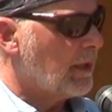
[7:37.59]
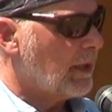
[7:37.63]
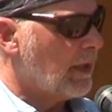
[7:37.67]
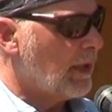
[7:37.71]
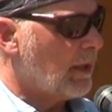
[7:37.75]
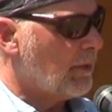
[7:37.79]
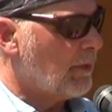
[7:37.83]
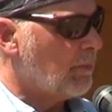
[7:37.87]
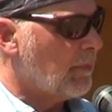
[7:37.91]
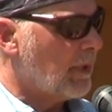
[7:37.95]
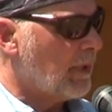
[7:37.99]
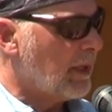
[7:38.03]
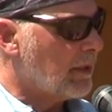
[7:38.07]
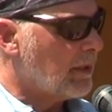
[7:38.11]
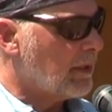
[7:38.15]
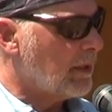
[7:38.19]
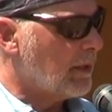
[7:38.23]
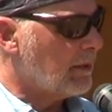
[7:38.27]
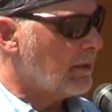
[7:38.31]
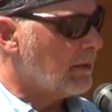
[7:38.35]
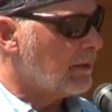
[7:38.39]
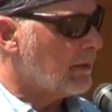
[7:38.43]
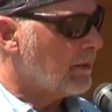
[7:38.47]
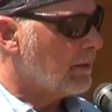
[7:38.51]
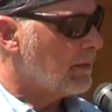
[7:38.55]
and
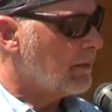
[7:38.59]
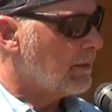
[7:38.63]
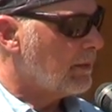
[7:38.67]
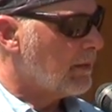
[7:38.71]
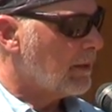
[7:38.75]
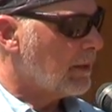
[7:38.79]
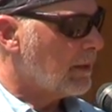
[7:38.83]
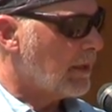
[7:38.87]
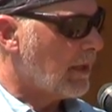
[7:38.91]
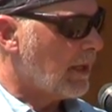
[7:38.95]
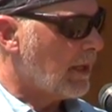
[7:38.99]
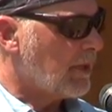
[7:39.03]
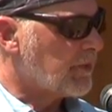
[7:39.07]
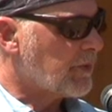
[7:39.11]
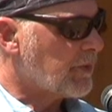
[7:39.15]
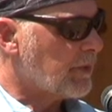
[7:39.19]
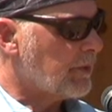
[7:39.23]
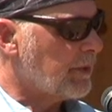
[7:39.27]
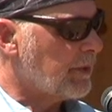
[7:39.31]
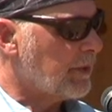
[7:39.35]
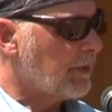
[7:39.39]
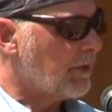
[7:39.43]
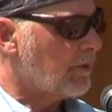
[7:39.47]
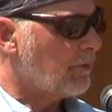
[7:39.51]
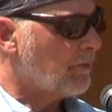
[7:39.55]
making
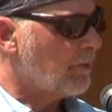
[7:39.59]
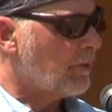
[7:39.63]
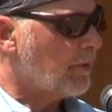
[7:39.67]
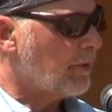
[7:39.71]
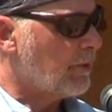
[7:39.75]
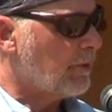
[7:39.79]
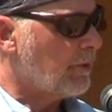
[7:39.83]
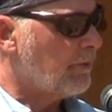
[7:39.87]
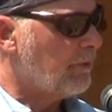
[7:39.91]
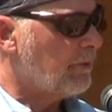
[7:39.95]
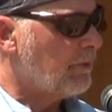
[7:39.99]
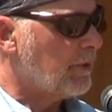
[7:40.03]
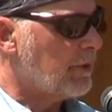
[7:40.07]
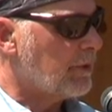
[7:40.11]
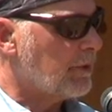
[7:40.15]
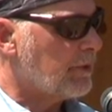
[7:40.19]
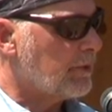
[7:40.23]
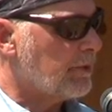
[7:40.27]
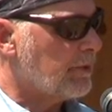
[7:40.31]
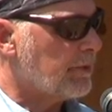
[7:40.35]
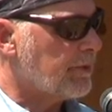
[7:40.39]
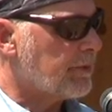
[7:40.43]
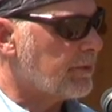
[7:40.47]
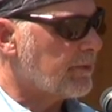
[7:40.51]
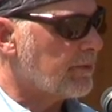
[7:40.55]
gasoline for their
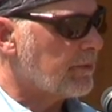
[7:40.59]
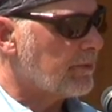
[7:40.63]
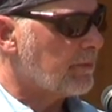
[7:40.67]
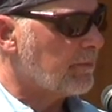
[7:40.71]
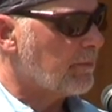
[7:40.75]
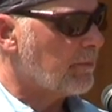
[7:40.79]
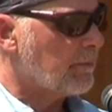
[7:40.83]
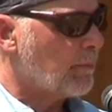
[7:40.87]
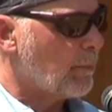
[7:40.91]
vehicles.